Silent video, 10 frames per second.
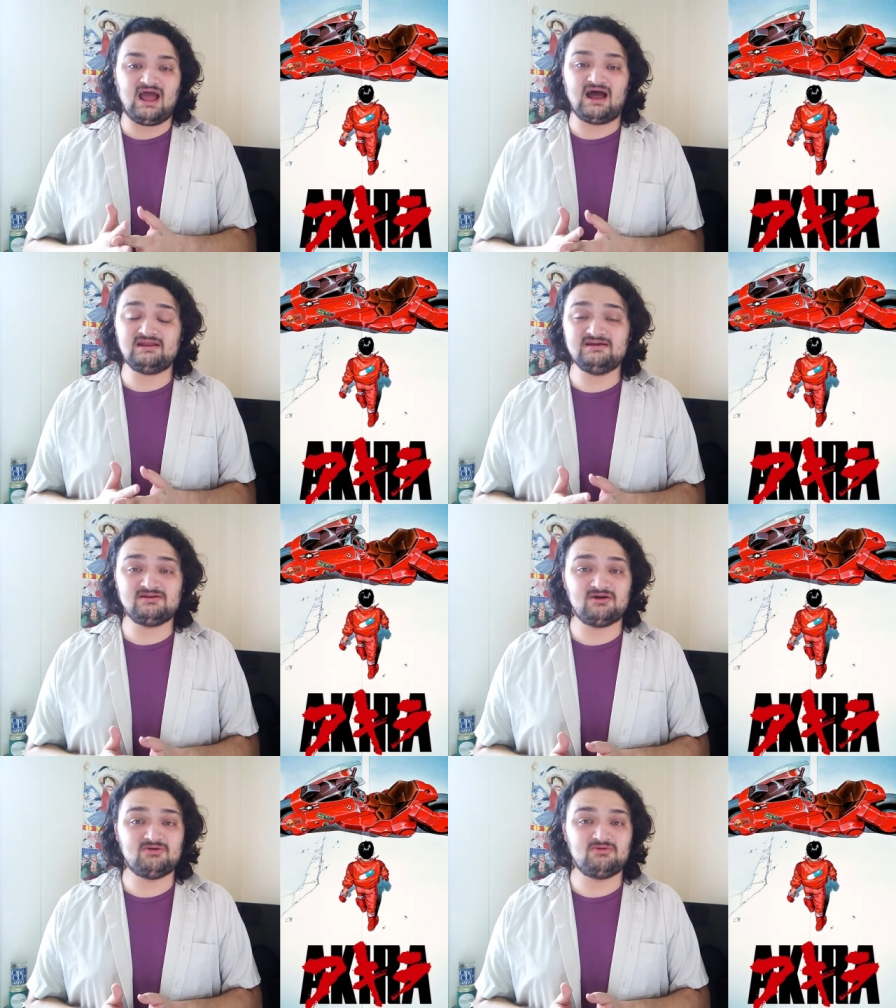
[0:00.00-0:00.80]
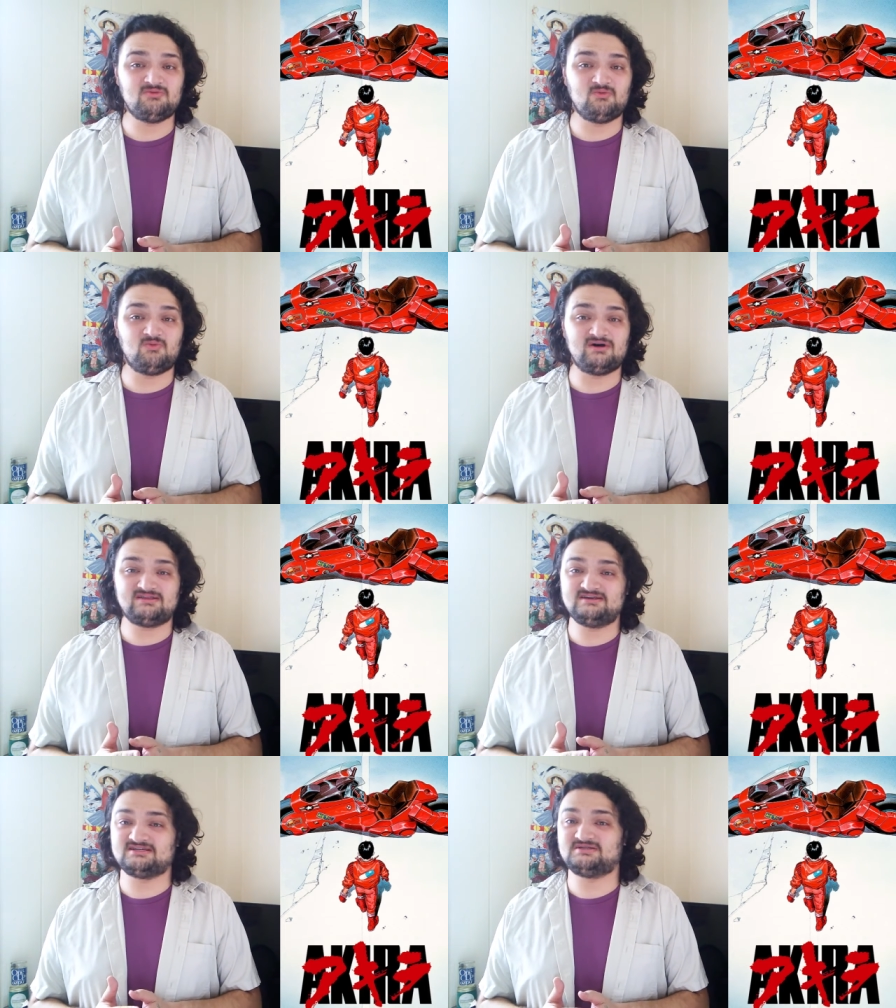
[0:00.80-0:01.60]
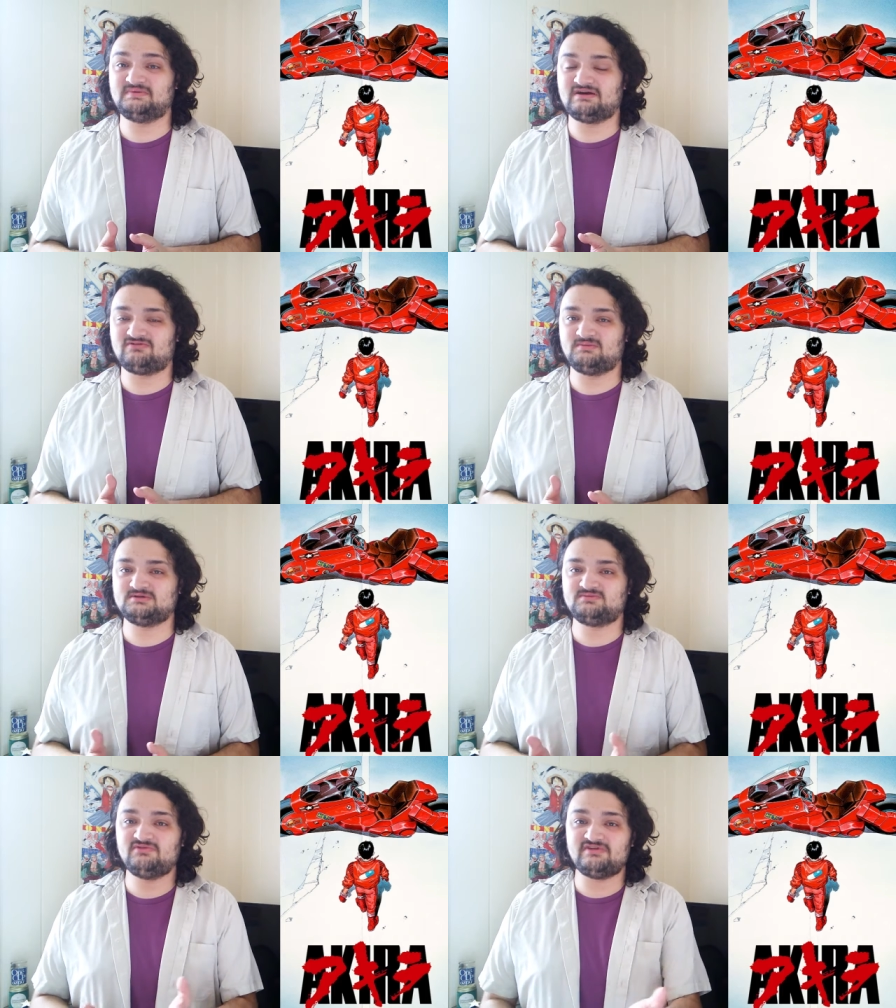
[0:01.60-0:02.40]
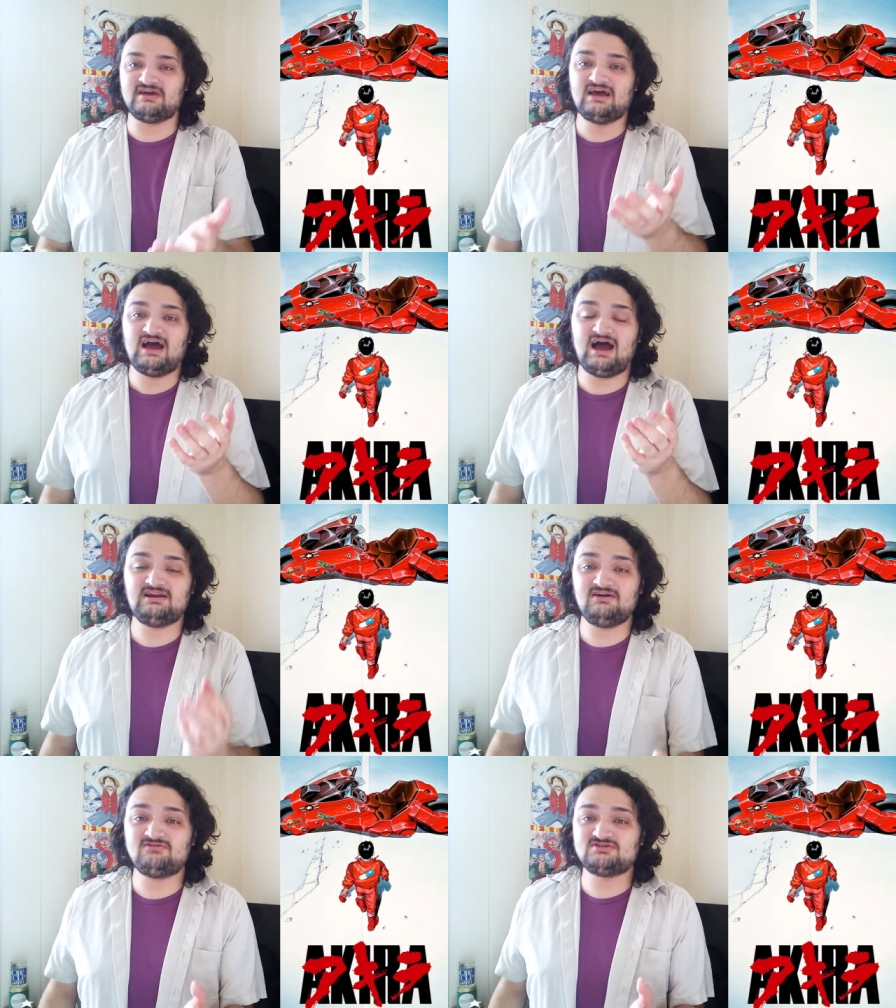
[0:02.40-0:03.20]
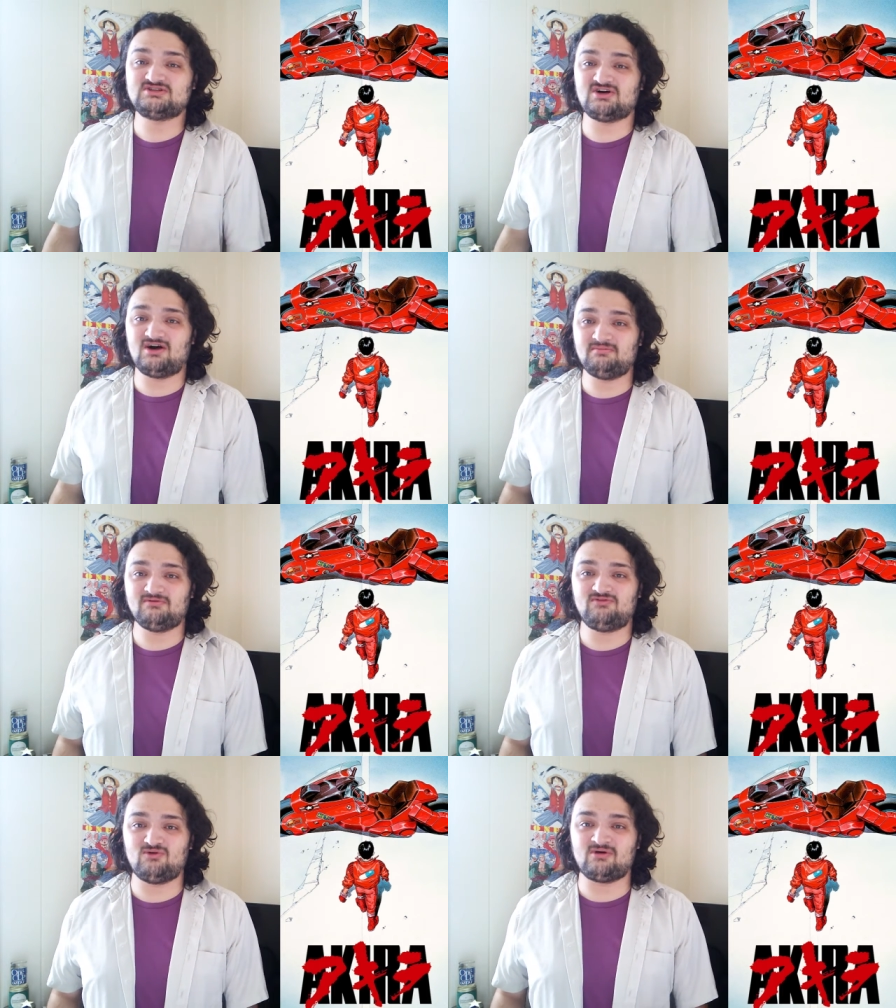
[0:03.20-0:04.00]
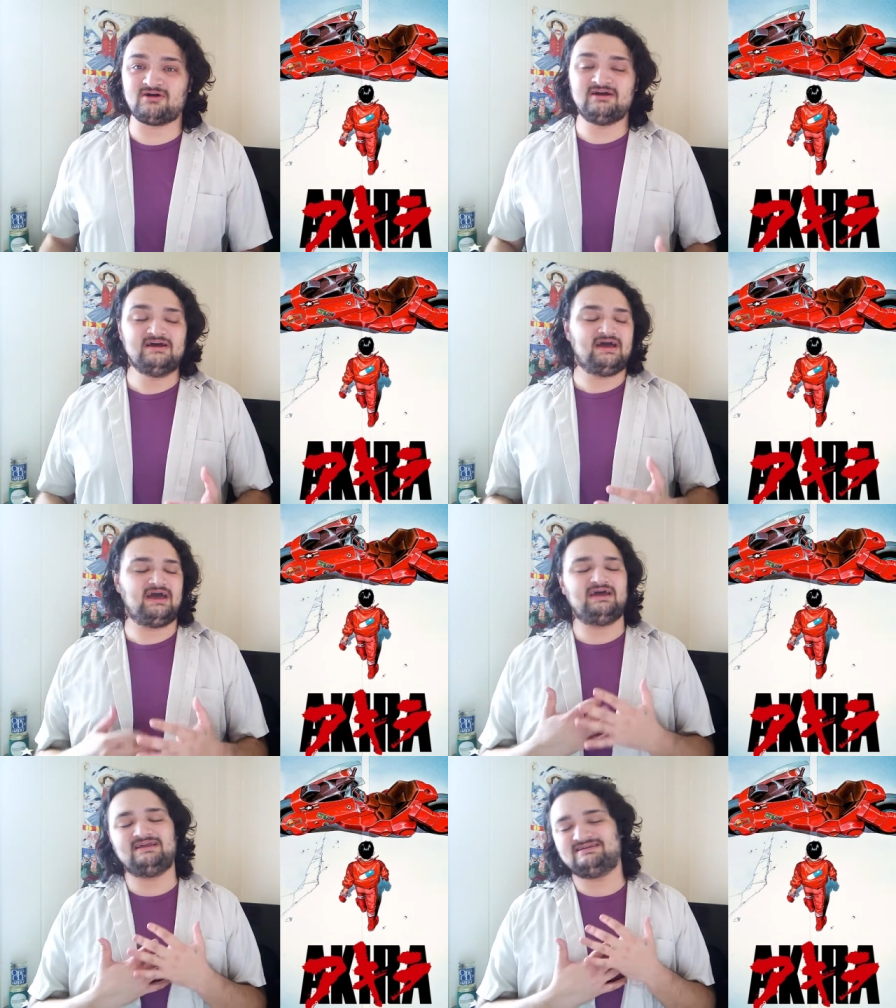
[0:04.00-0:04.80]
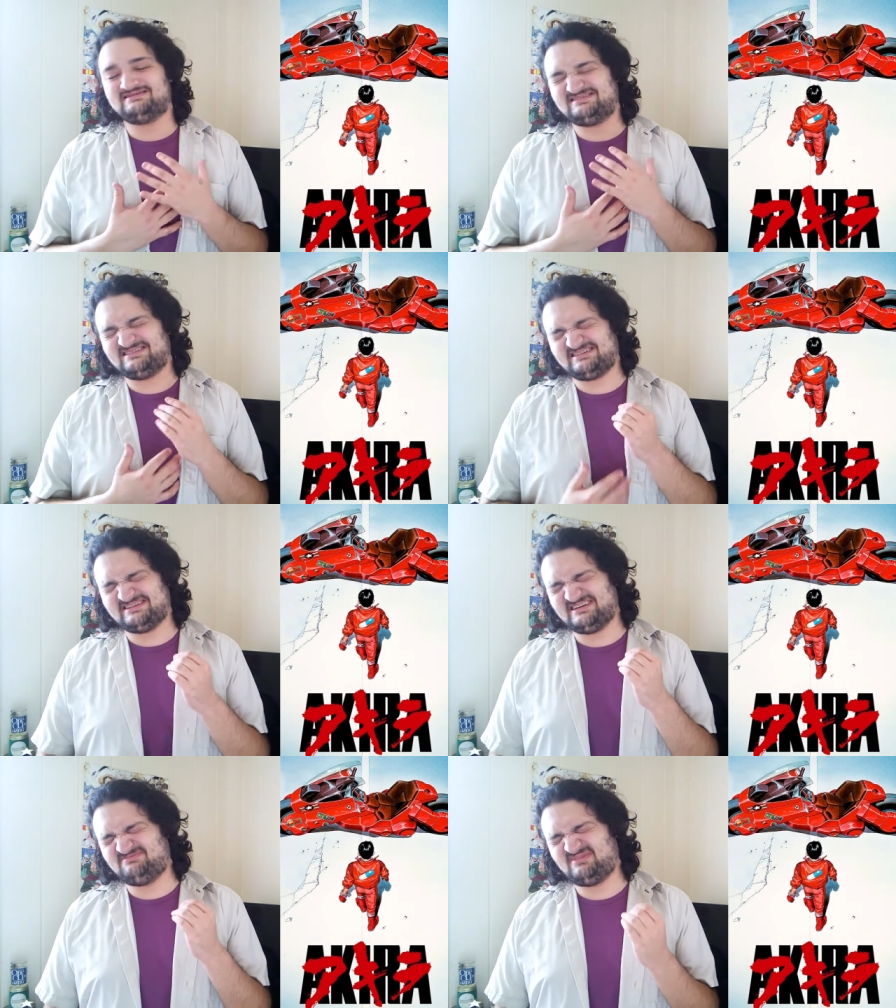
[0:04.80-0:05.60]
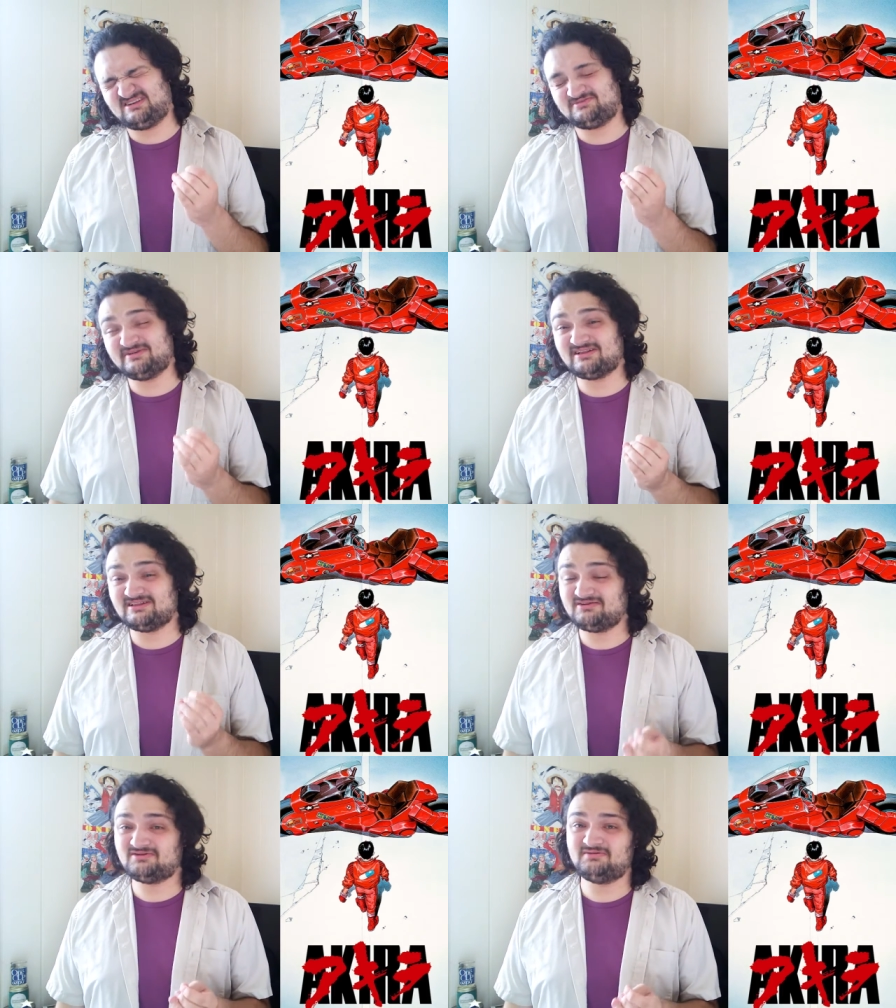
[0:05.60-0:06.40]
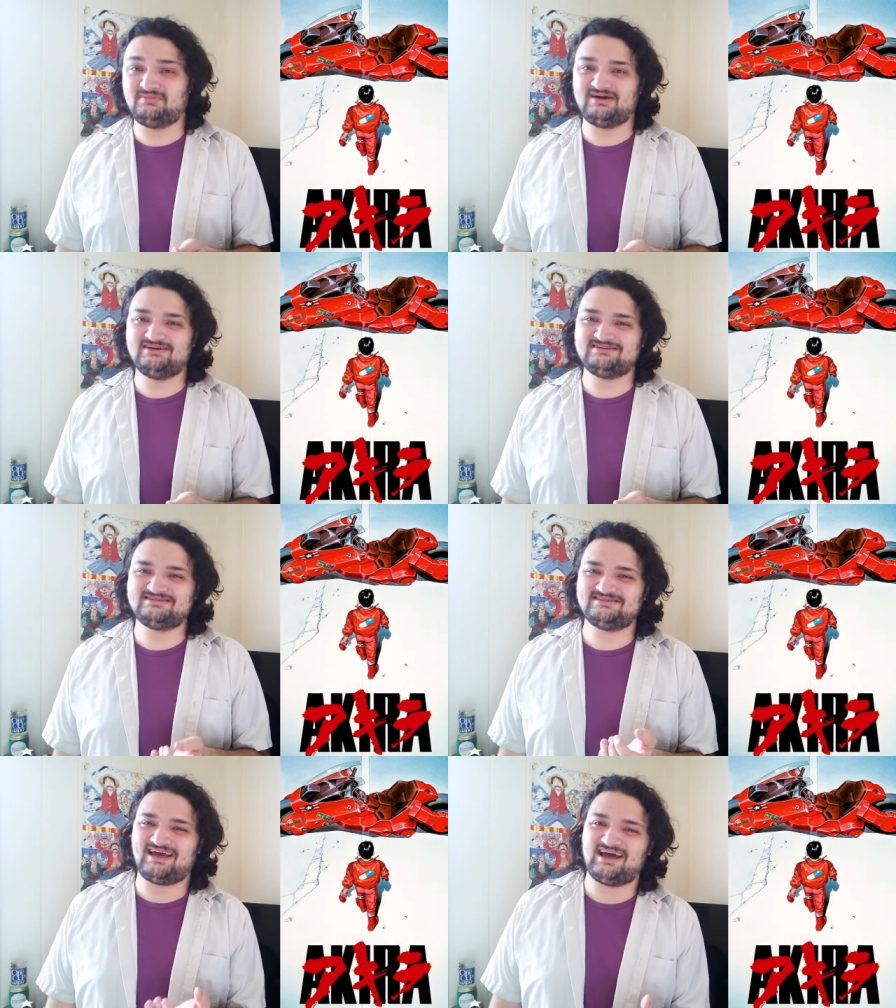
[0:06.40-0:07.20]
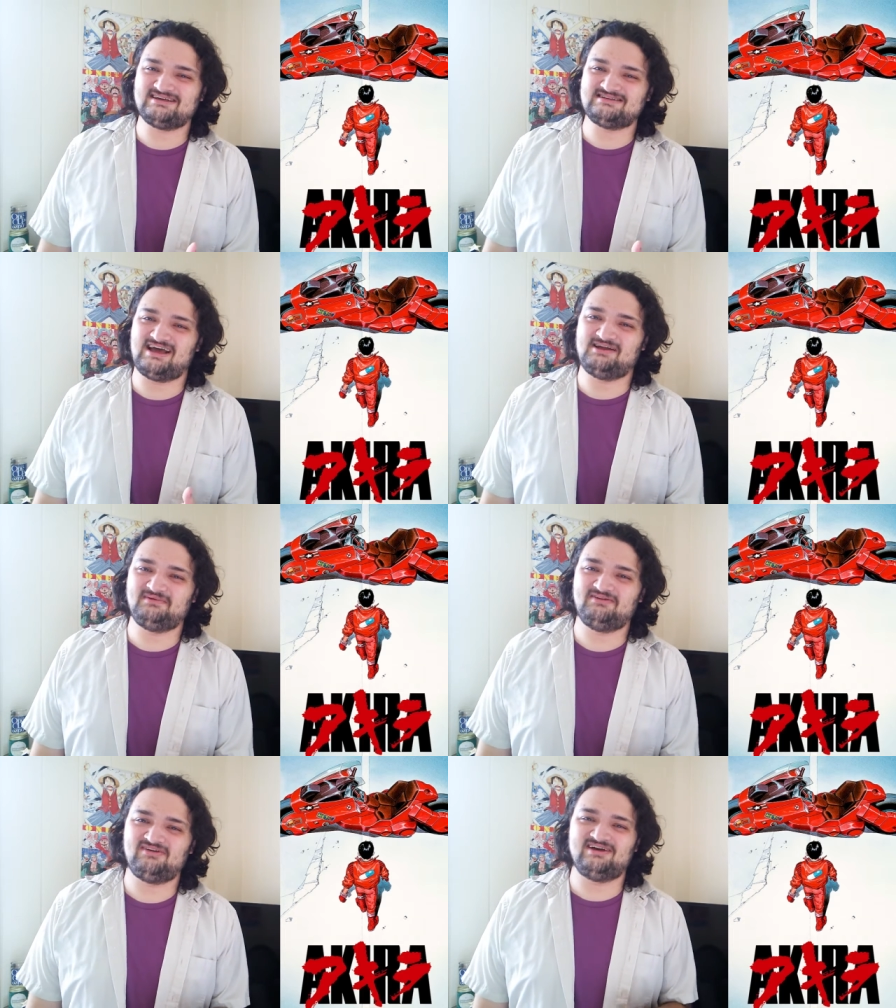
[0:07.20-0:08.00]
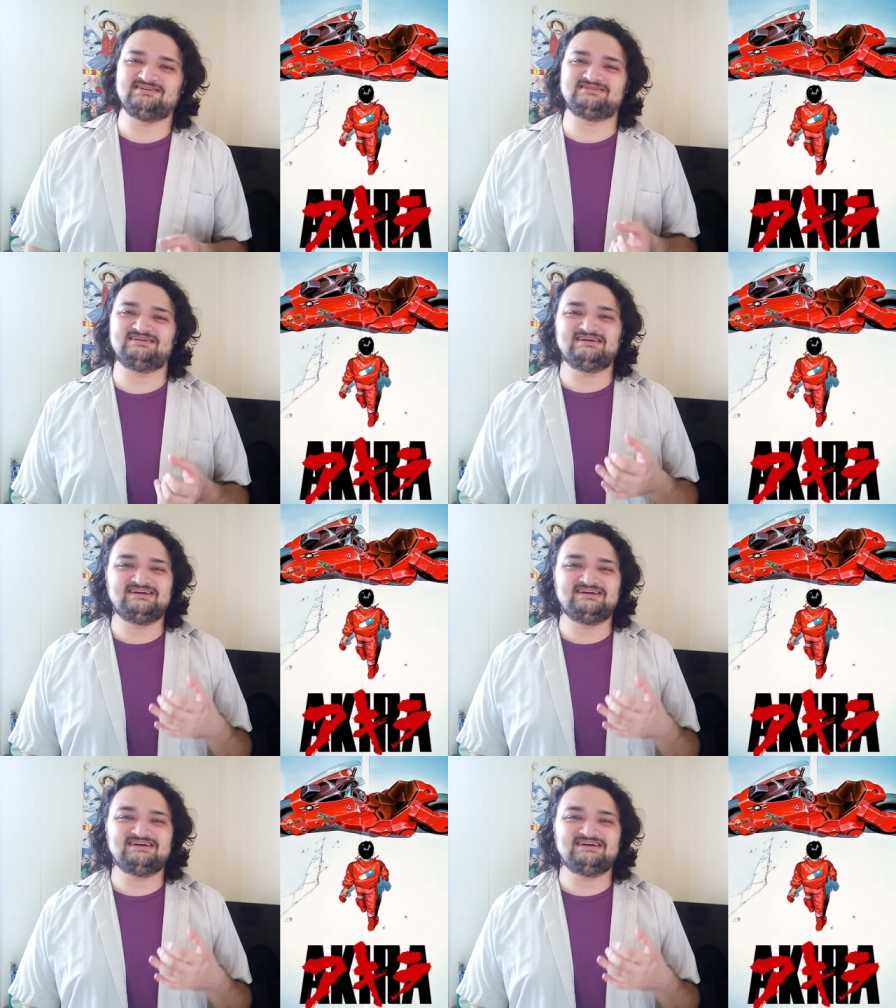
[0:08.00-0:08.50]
I didn't know what to expect from this movie. I never saw it before. And it makes me a little embarrassed as an anime fan to